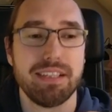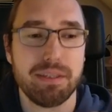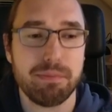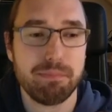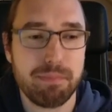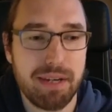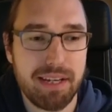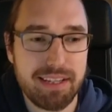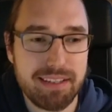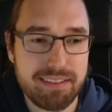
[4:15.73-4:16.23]

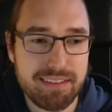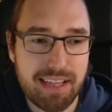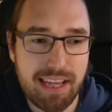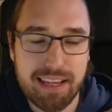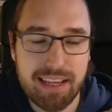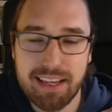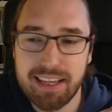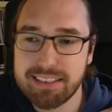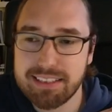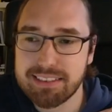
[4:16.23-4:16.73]
But I
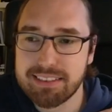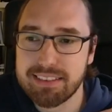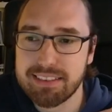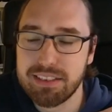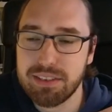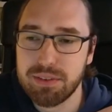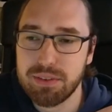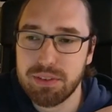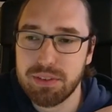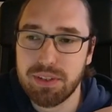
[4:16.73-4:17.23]
guess
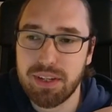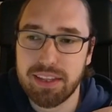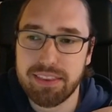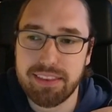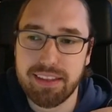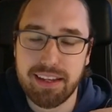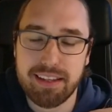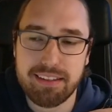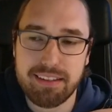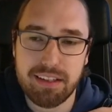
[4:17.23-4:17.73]
you get
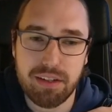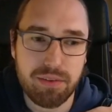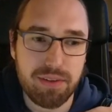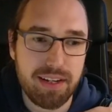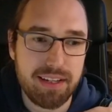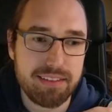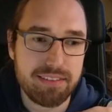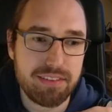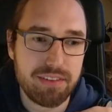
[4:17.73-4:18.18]
the idea, right?